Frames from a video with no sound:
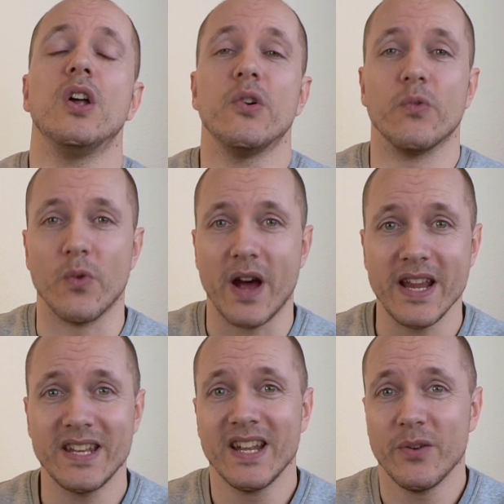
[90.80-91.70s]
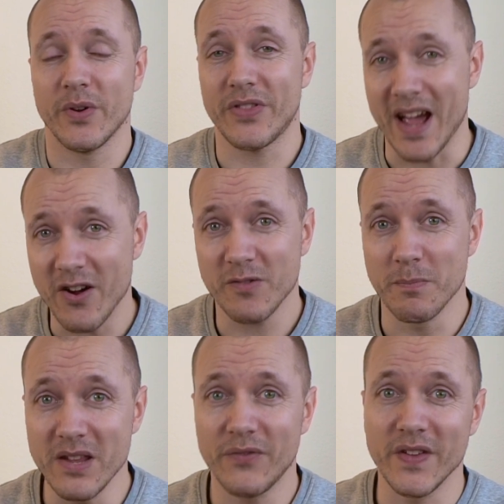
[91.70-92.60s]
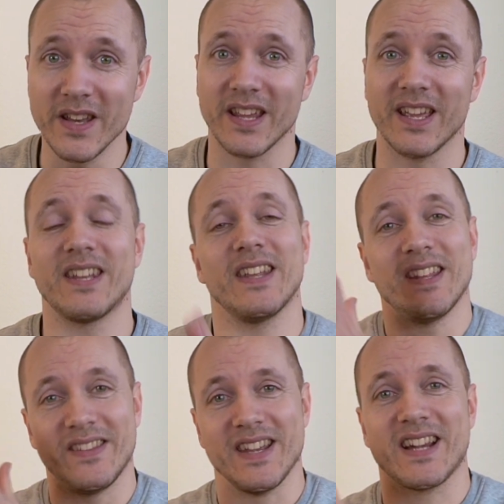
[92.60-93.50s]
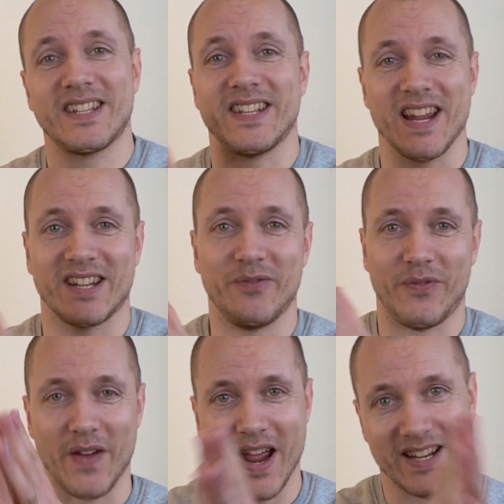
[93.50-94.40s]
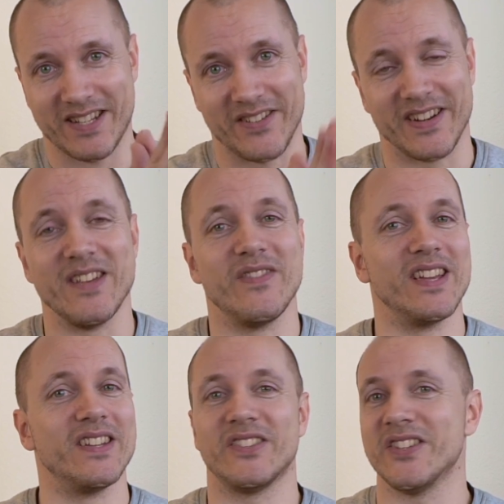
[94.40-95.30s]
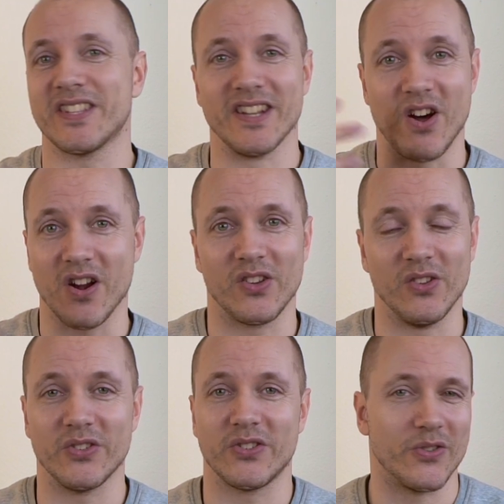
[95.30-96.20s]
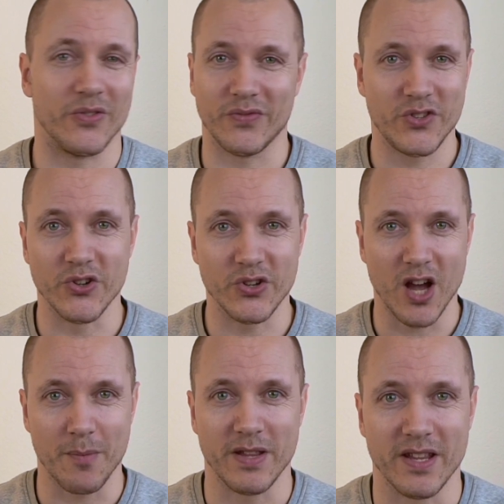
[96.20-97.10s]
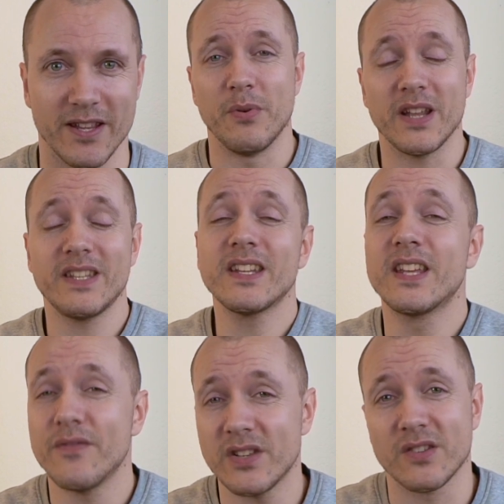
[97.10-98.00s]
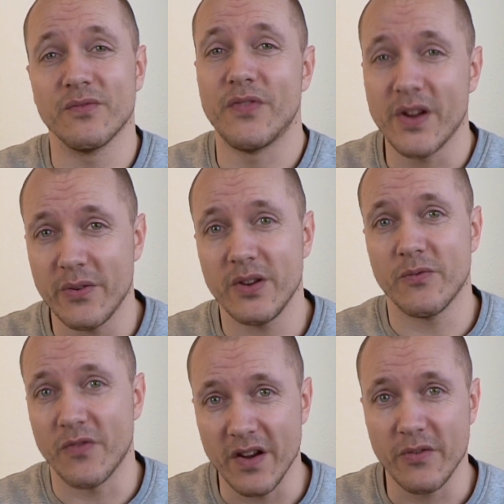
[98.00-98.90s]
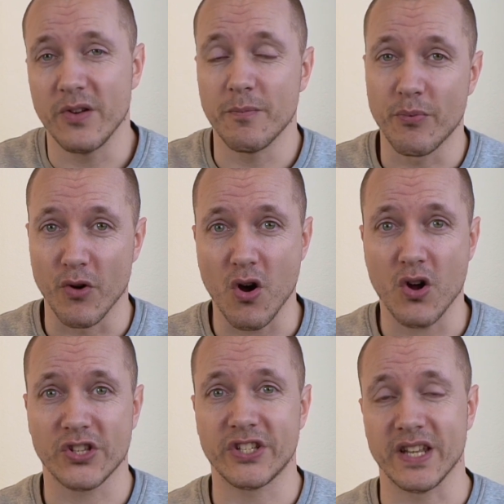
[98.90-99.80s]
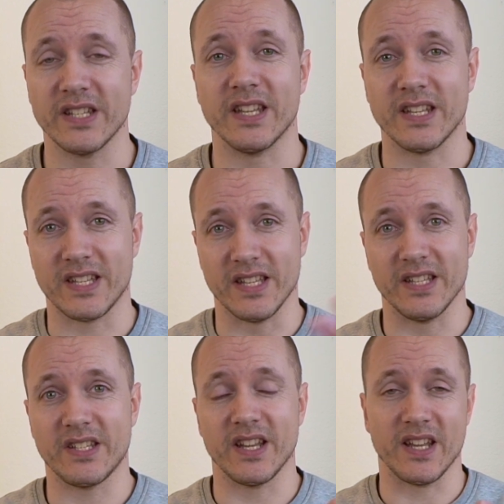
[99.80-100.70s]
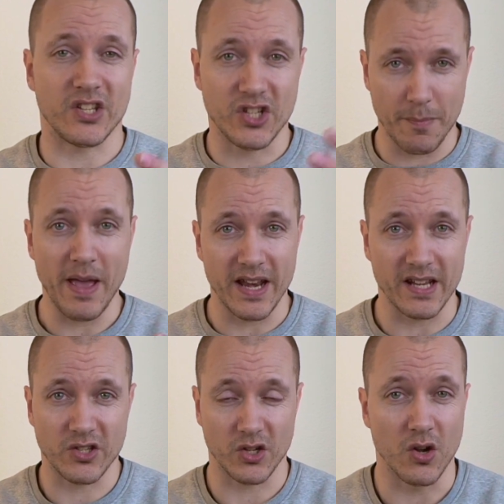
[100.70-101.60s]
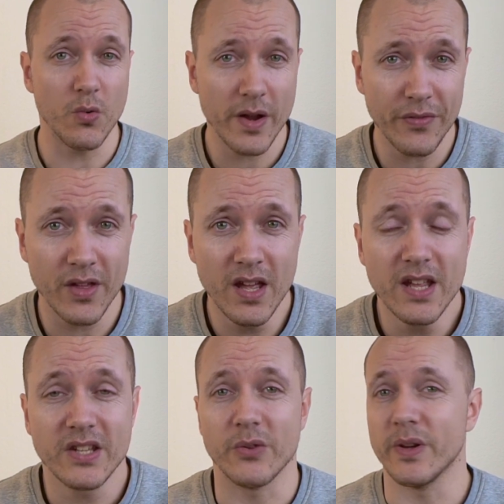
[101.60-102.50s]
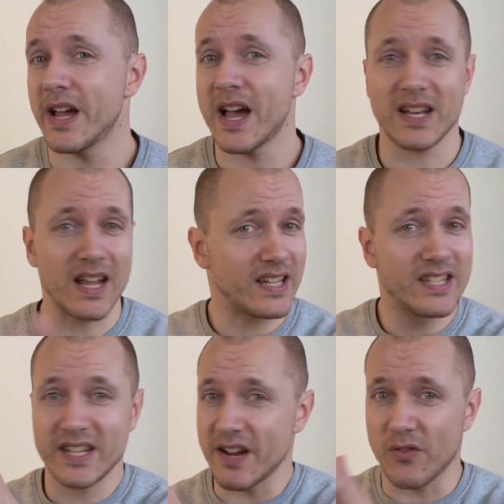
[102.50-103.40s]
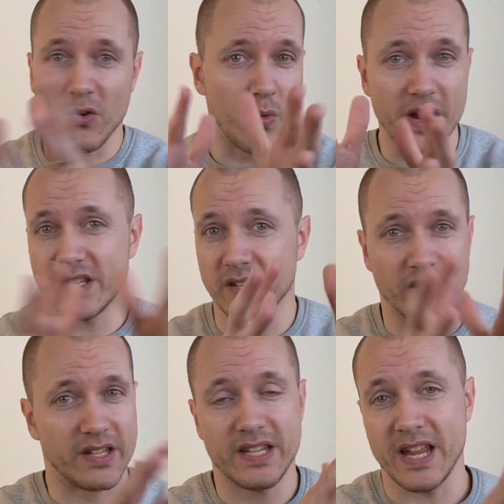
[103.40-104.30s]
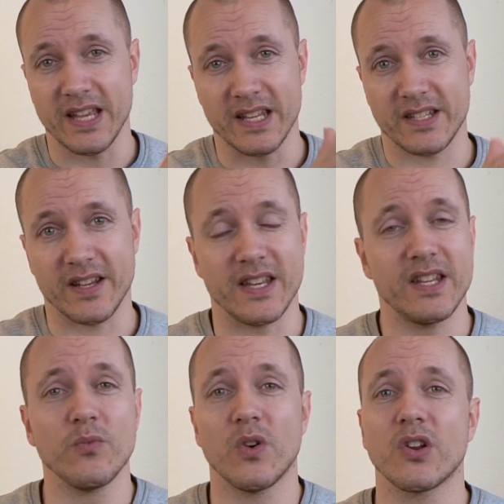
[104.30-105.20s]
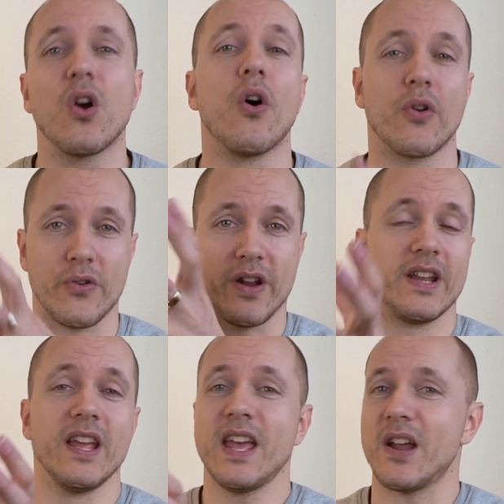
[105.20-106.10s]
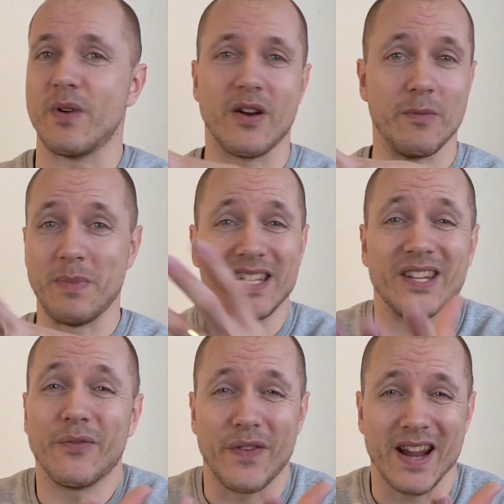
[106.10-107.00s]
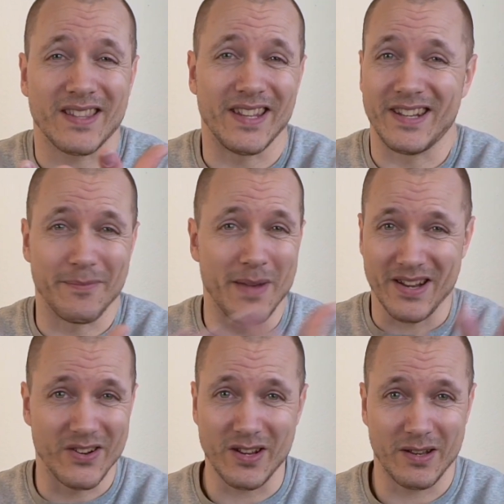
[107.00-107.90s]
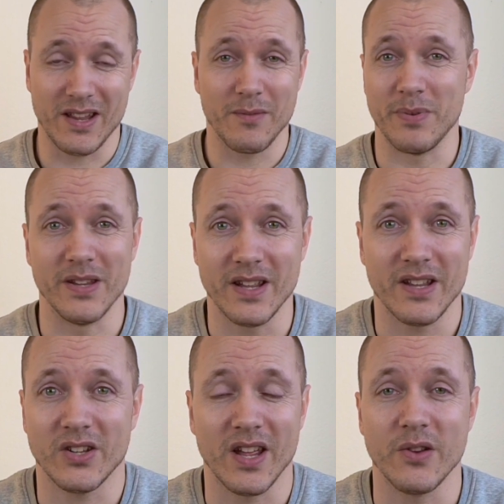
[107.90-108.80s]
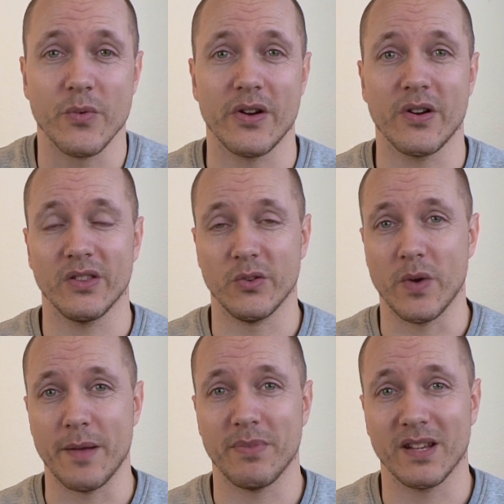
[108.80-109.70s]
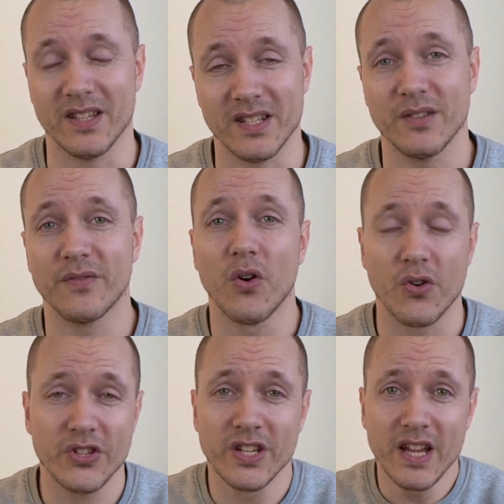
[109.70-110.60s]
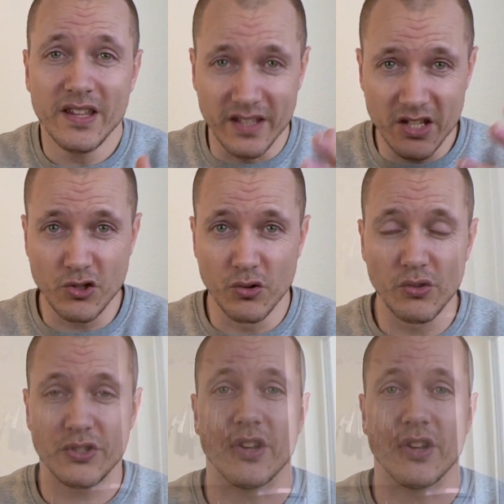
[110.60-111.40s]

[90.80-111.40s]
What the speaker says: write without me feeding it the exact facts or giving it just an article sort of to copy. But I did give it some very, very broad sentences and subheadings to go with, so it had like several ways it could take it. So I didn't want to corner it around a basic fact that might not be anywhere on the web, because of course these tools are